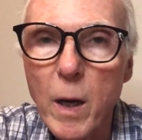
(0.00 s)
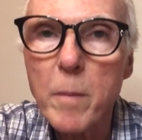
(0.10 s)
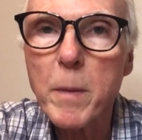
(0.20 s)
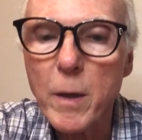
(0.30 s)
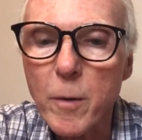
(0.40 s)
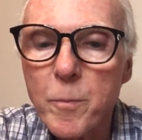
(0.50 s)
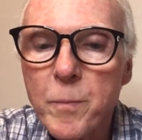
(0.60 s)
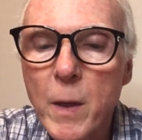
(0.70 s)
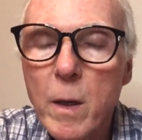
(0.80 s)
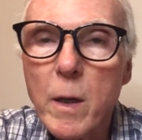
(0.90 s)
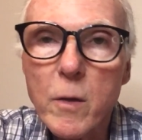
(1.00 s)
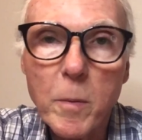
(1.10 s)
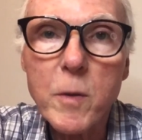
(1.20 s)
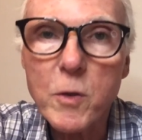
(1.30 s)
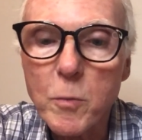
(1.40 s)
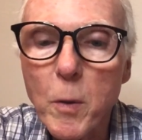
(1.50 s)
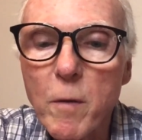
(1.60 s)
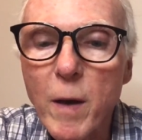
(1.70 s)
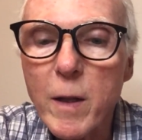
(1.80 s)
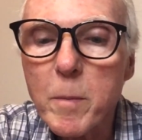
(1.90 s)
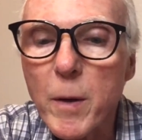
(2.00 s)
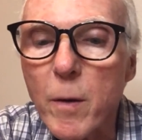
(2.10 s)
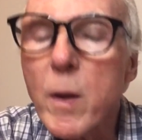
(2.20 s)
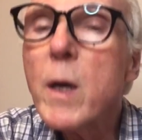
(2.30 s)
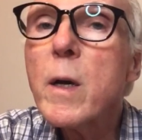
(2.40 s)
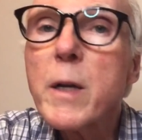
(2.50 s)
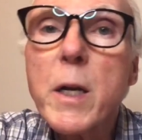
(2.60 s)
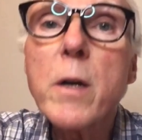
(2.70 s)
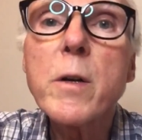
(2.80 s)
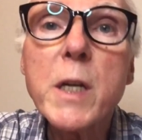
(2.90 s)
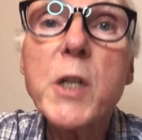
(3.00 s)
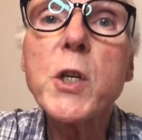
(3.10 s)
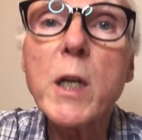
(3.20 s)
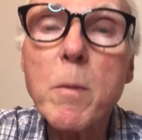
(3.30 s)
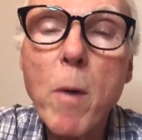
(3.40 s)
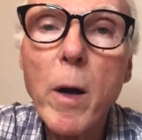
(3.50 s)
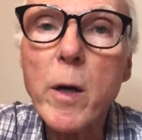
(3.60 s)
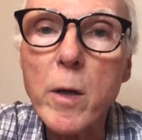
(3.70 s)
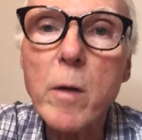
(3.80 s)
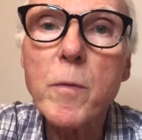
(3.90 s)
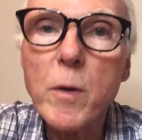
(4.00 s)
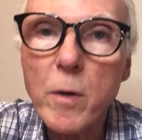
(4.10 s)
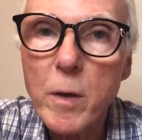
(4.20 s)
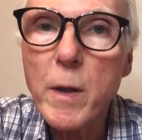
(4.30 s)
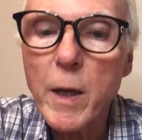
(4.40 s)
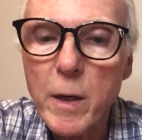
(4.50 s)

beer, and especially Spring Valley beer, near Nishiki Market if you're in that